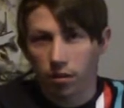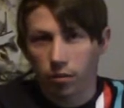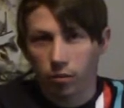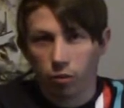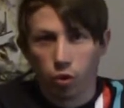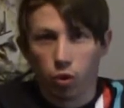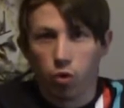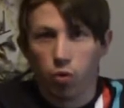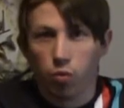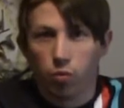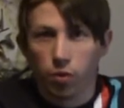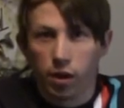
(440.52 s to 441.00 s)

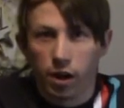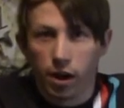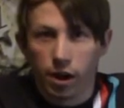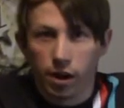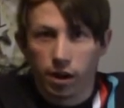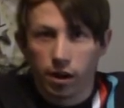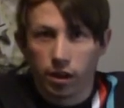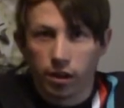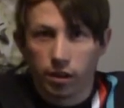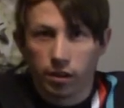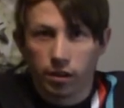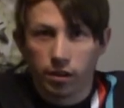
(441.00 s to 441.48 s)

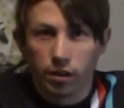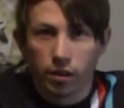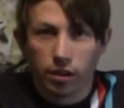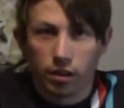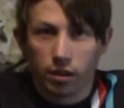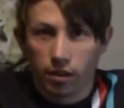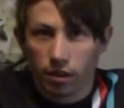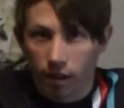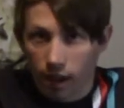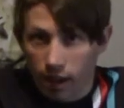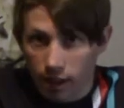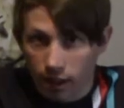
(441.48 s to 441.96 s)
2-player,
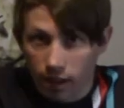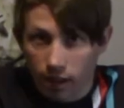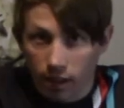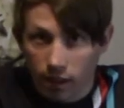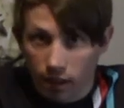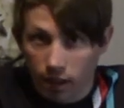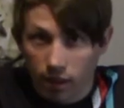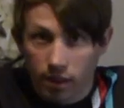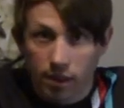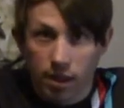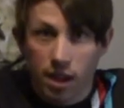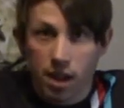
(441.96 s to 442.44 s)
like
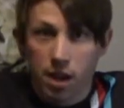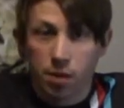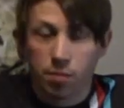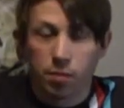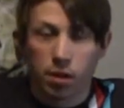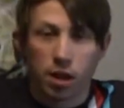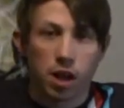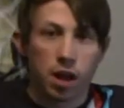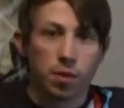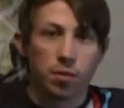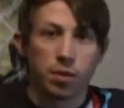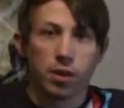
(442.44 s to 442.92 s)
a team
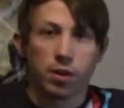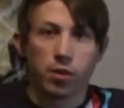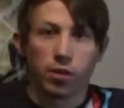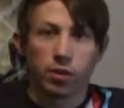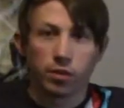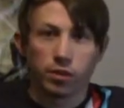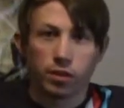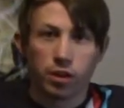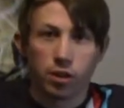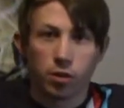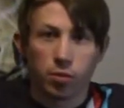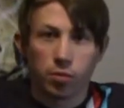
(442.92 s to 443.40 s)
lobby or
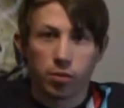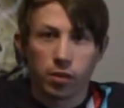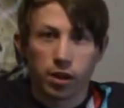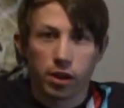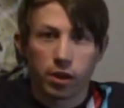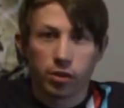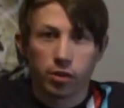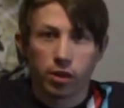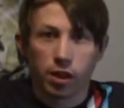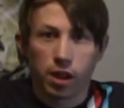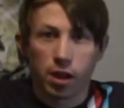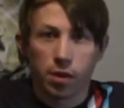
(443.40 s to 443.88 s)

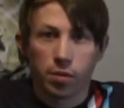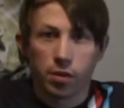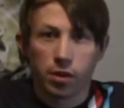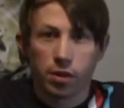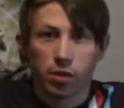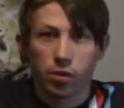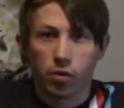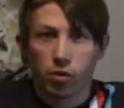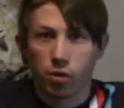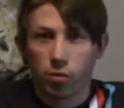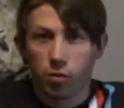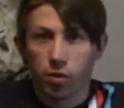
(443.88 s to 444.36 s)
single-player lobby,
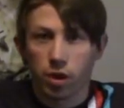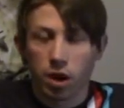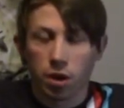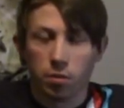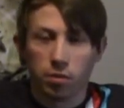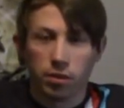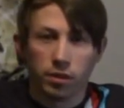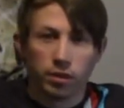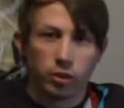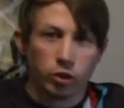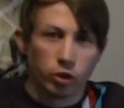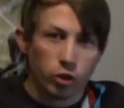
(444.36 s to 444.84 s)
or be able
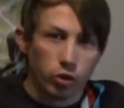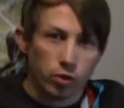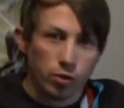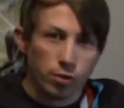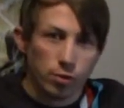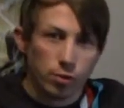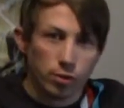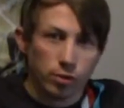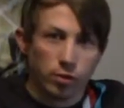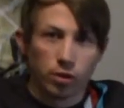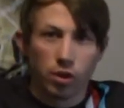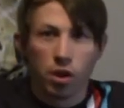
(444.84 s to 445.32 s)
to
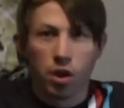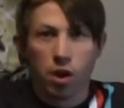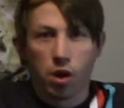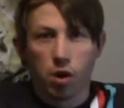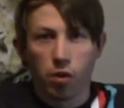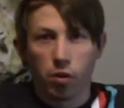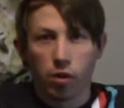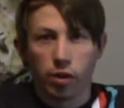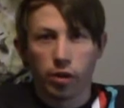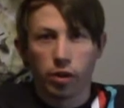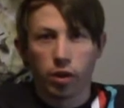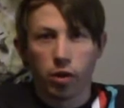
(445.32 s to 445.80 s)
choose
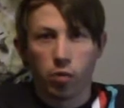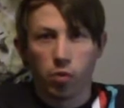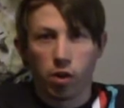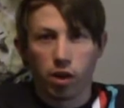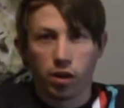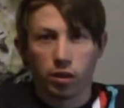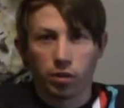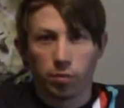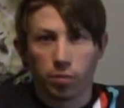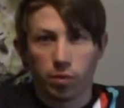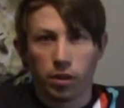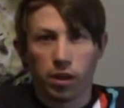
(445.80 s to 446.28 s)
whether I
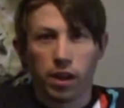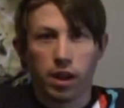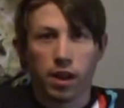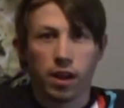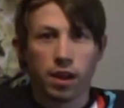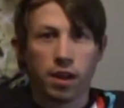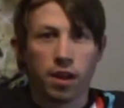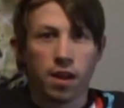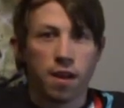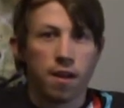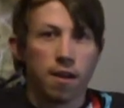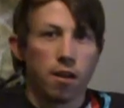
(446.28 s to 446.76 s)
want to
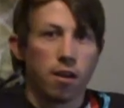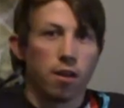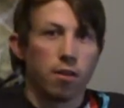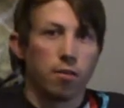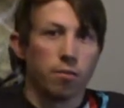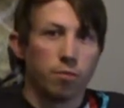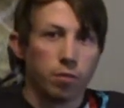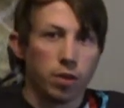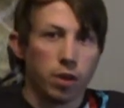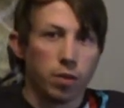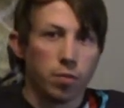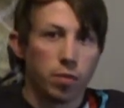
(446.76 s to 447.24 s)
play
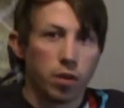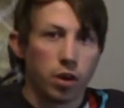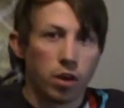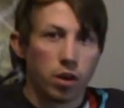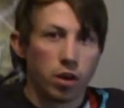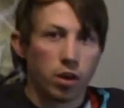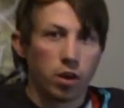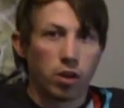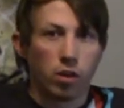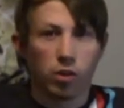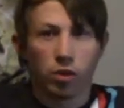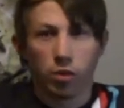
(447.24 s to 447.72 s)

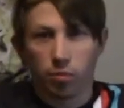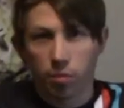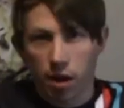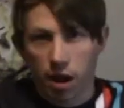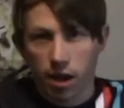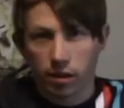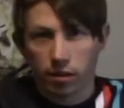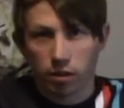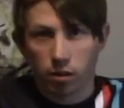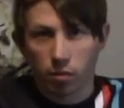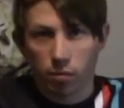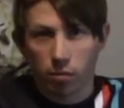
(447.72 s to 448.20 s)
v-ball or
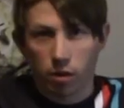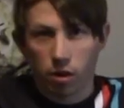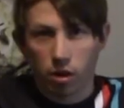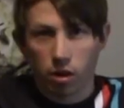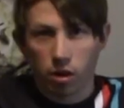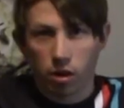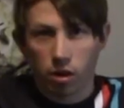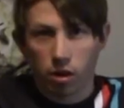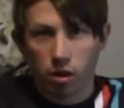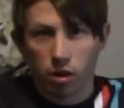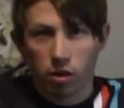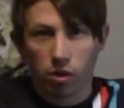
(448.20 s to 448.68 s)

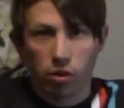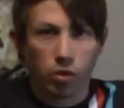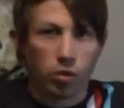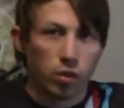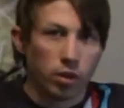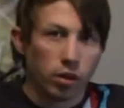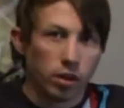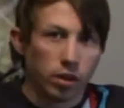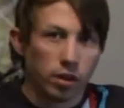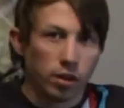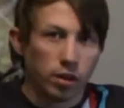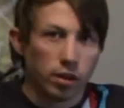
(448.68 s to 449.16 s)
basketball
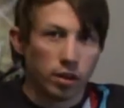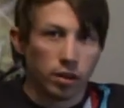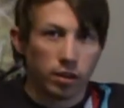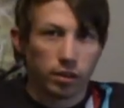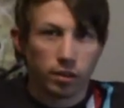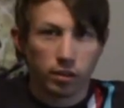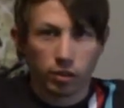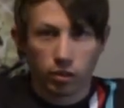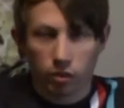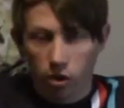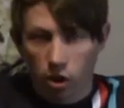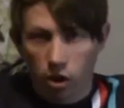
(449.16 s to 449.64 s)
or
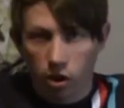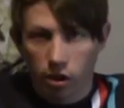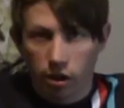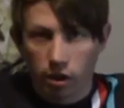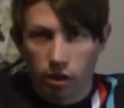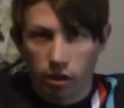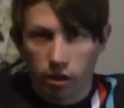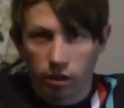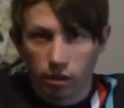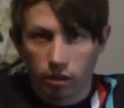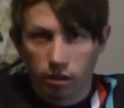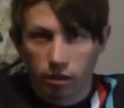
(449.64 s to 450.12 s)

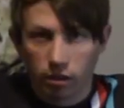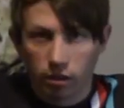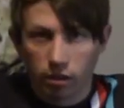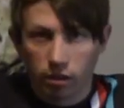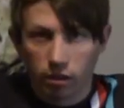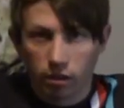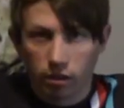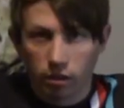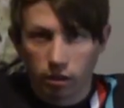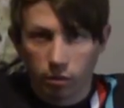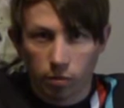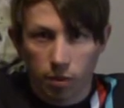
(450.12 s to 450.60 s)
target
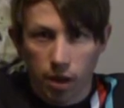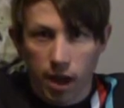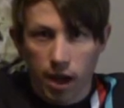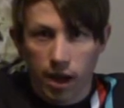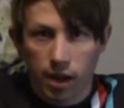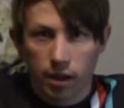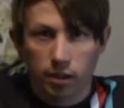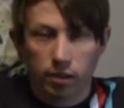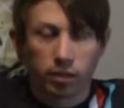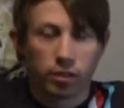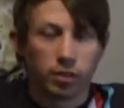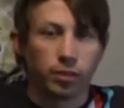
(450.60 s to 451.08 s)

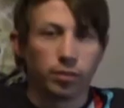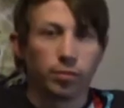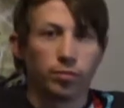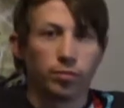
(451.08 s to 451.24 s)
smash.